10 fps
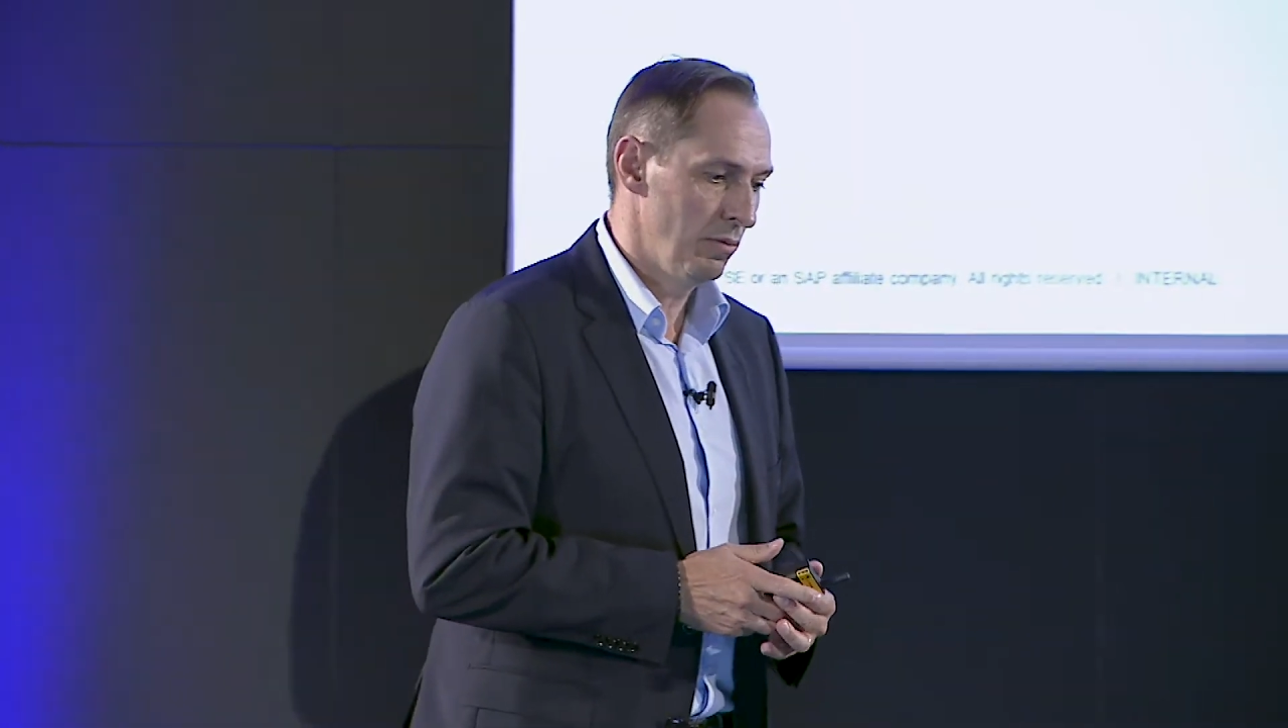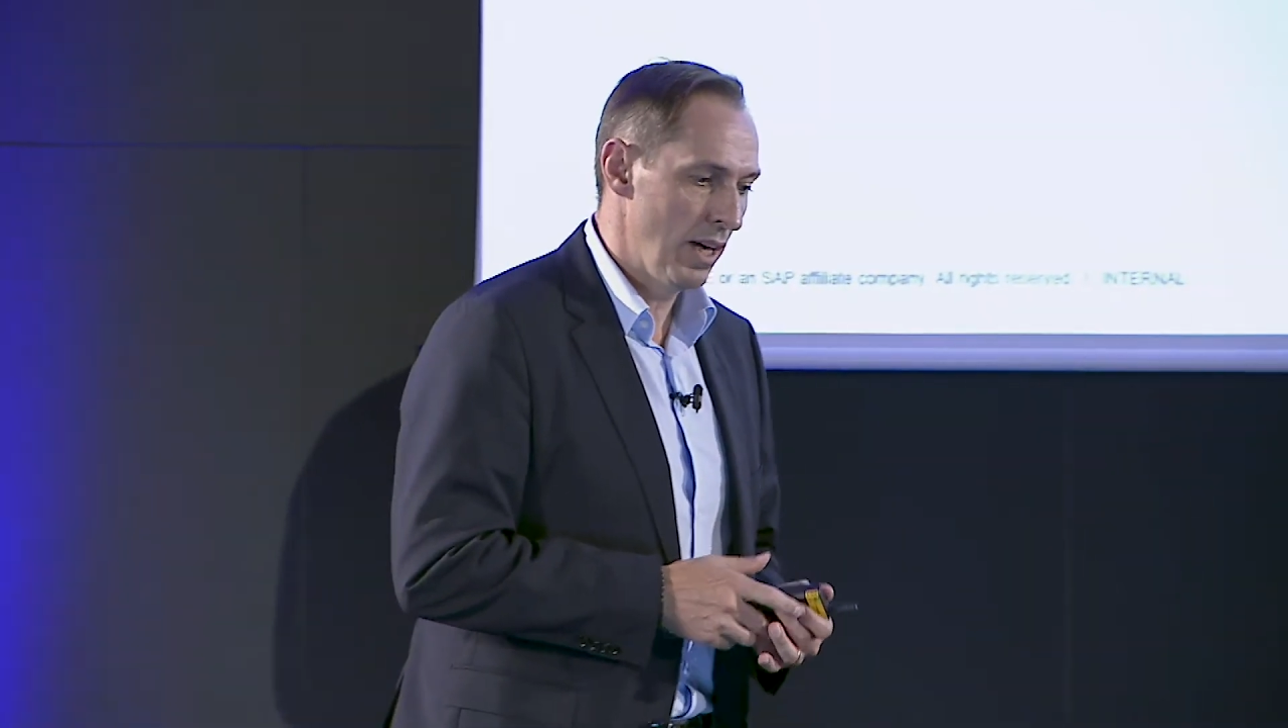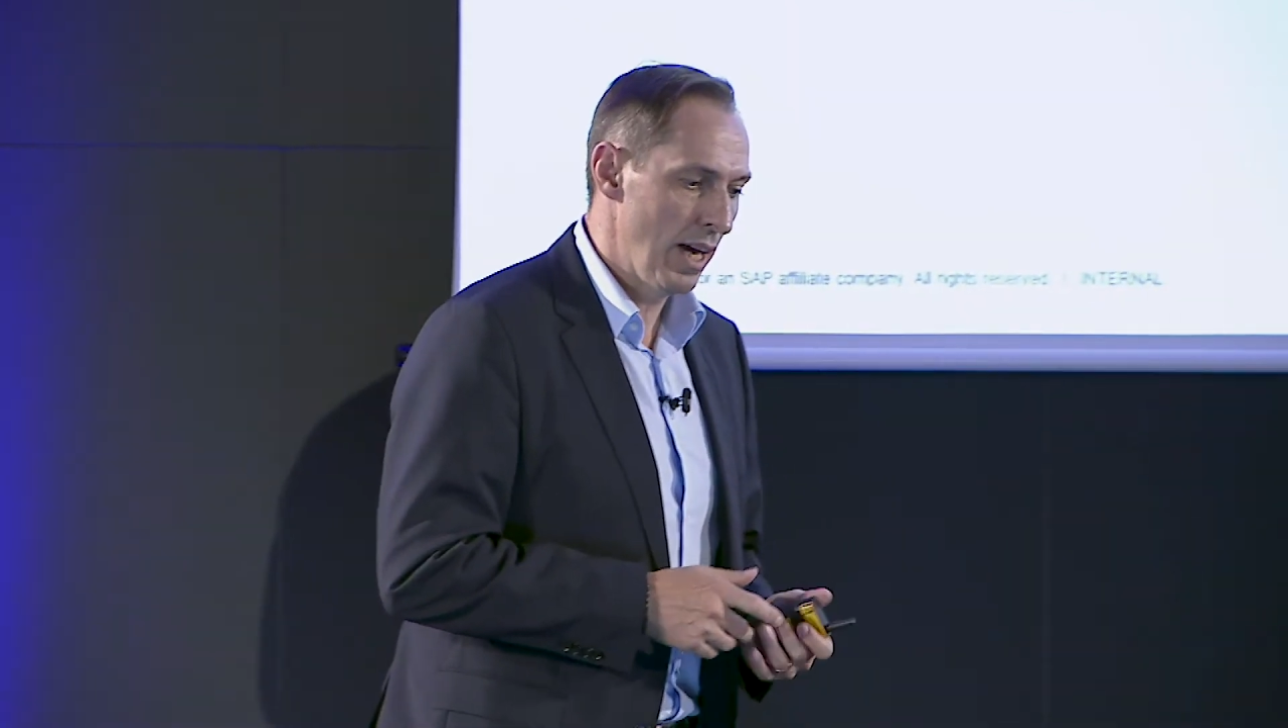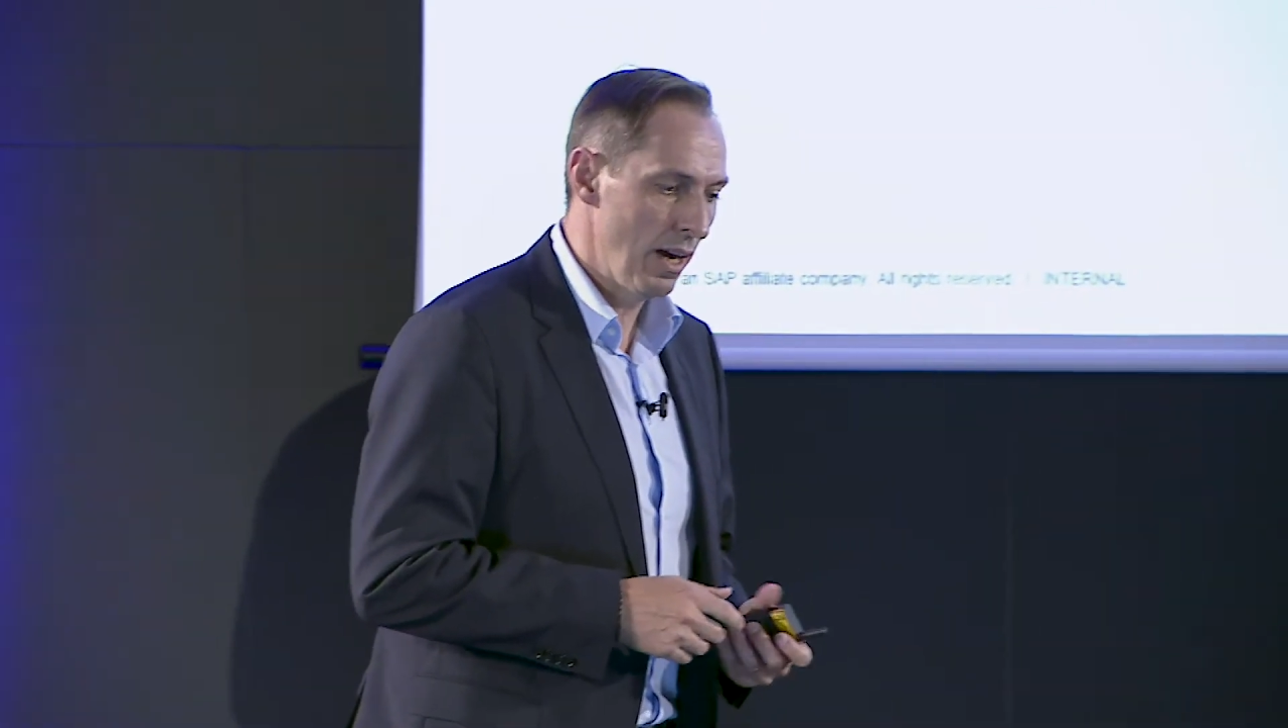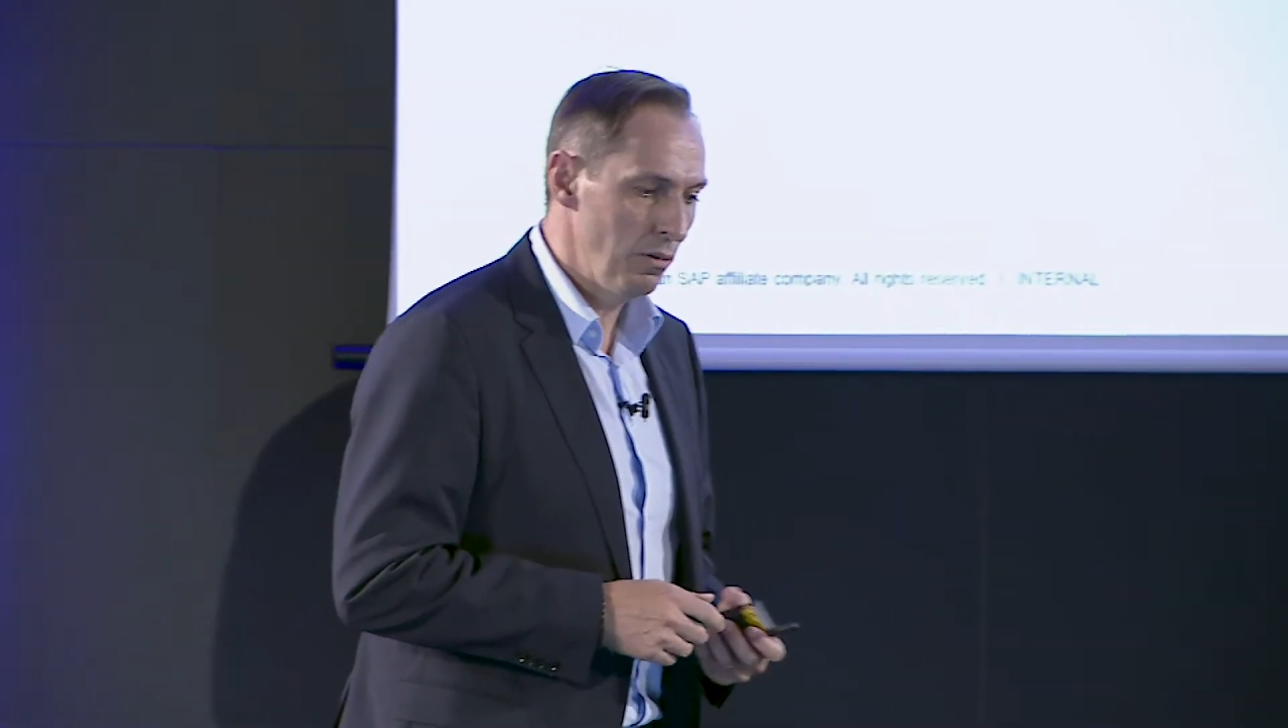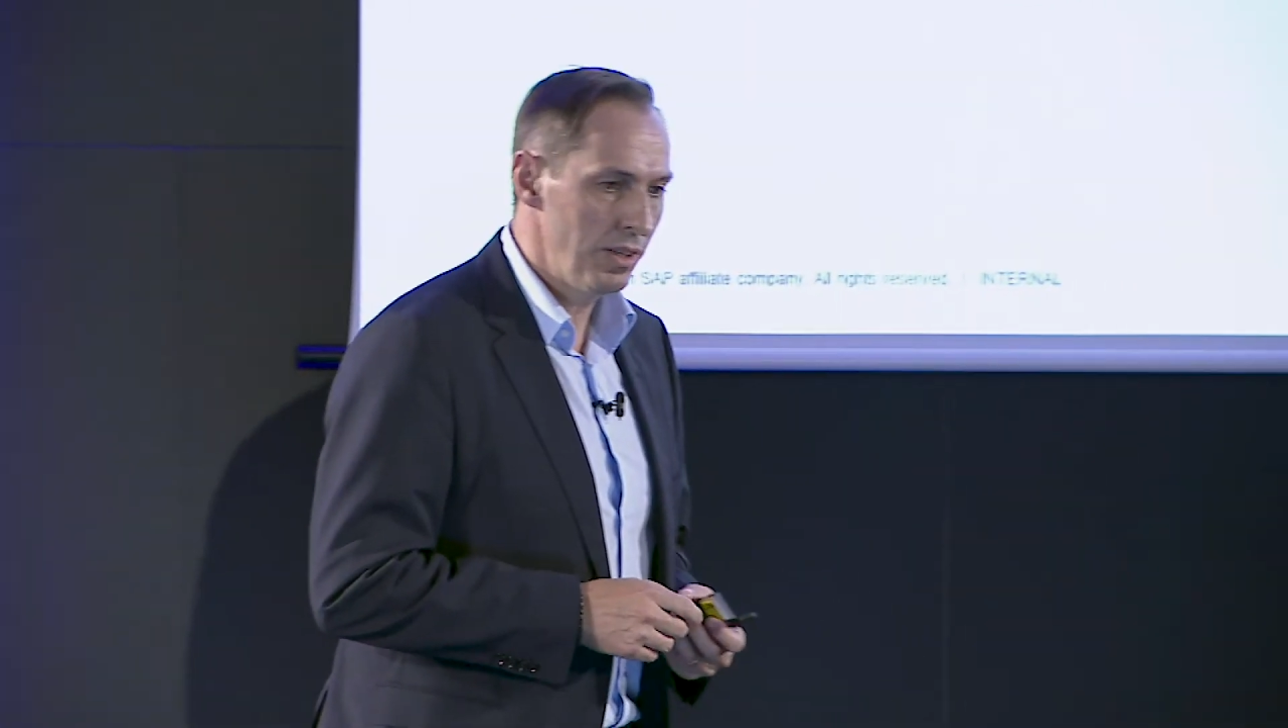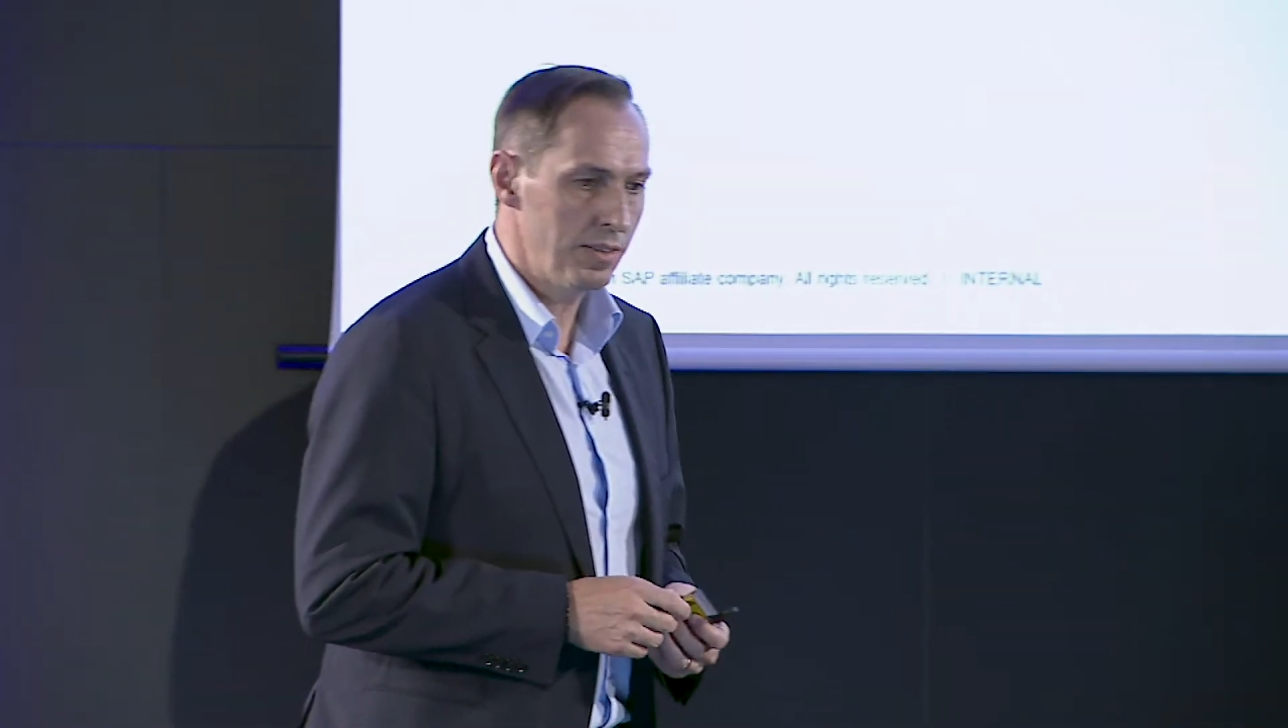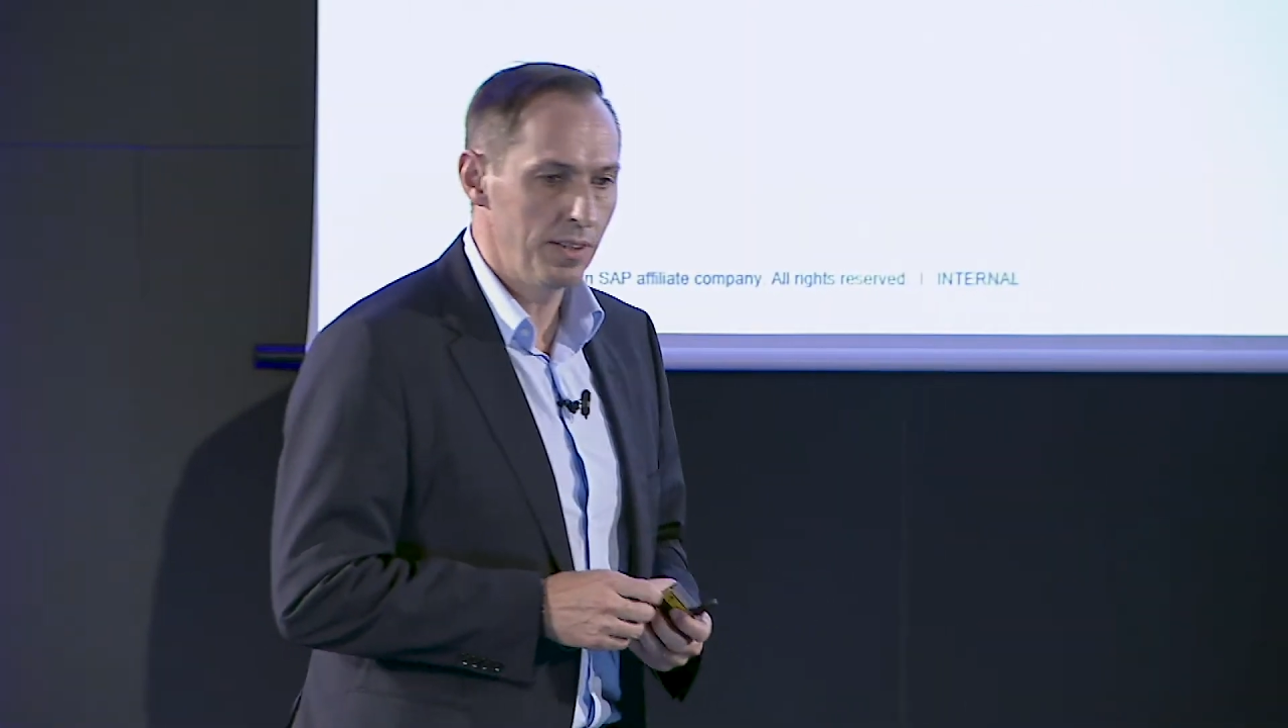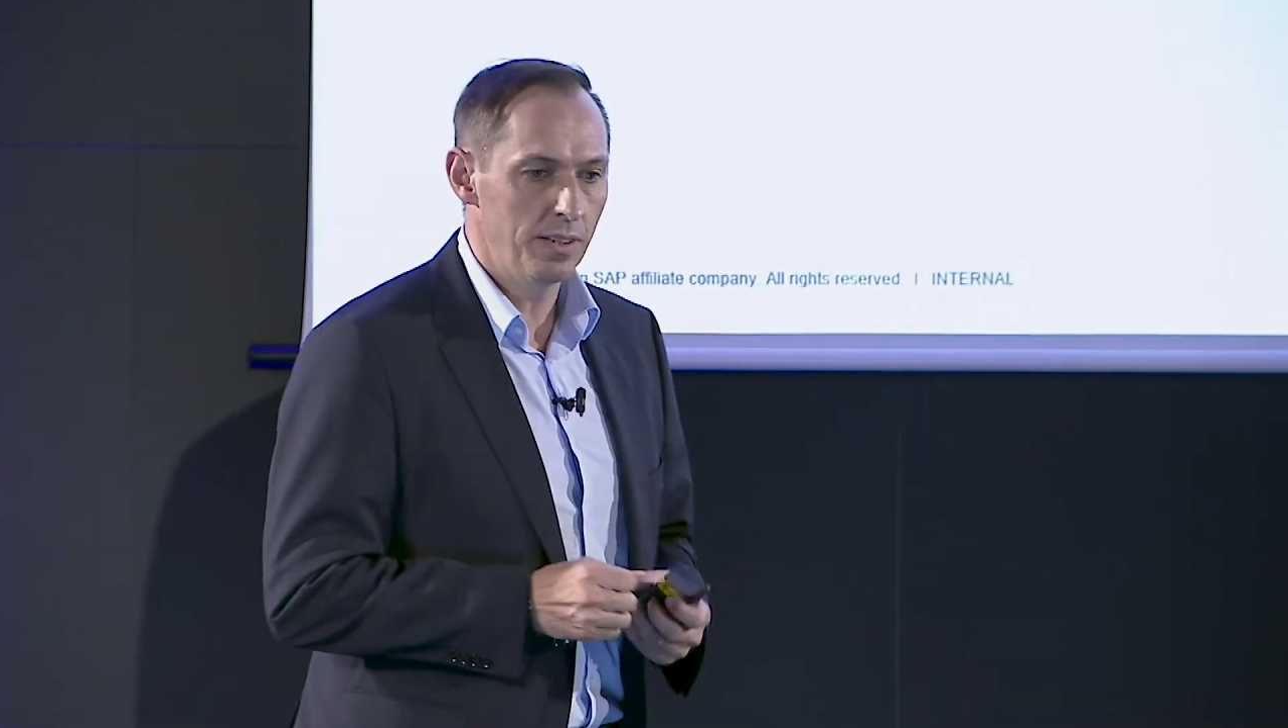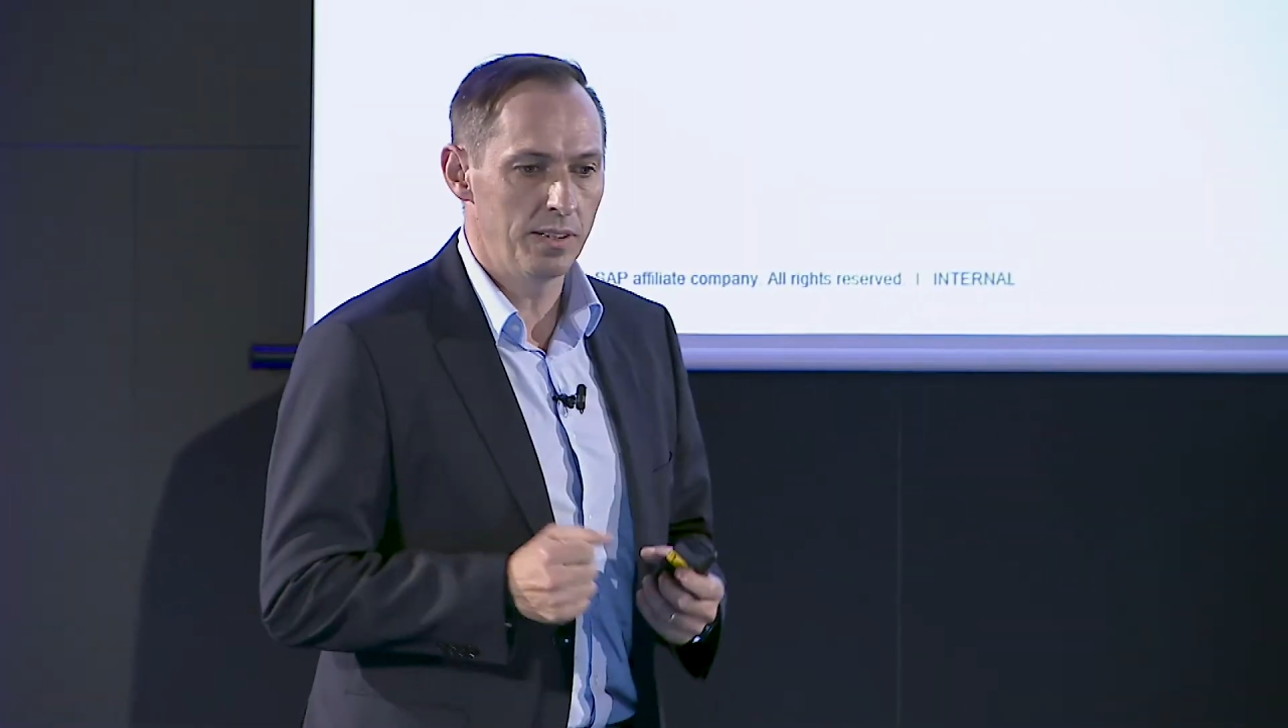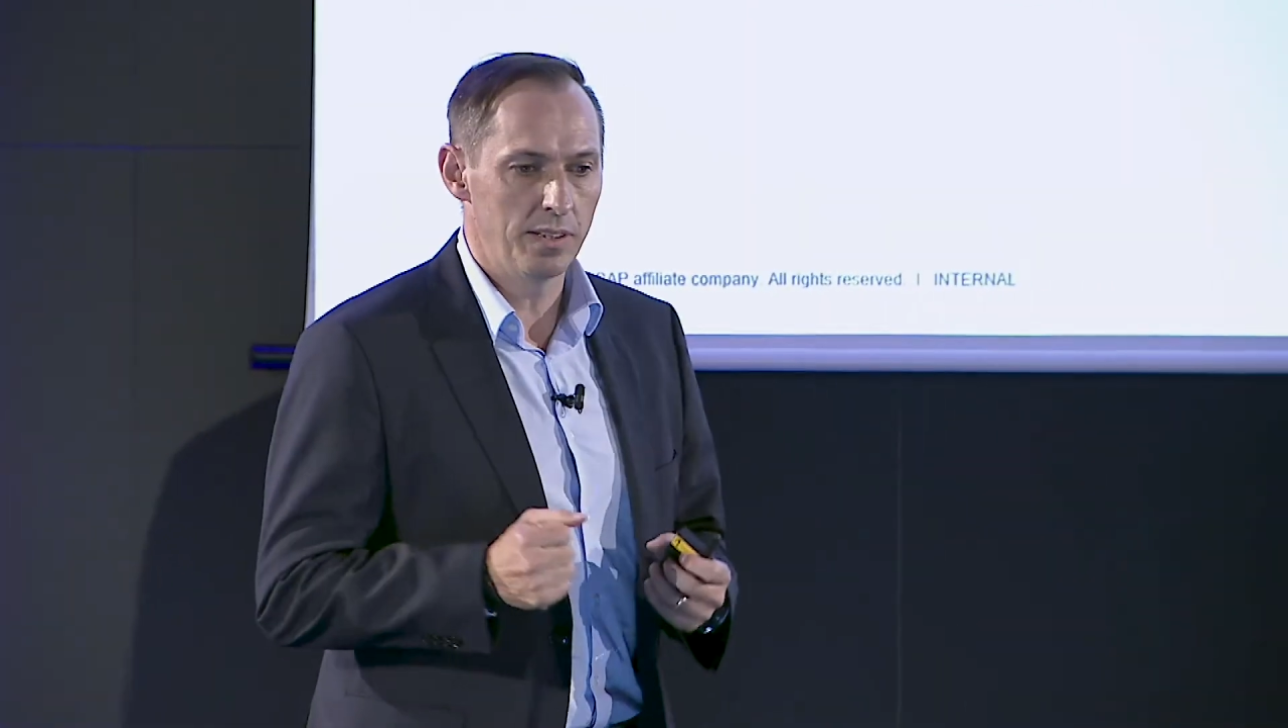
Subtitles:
how is it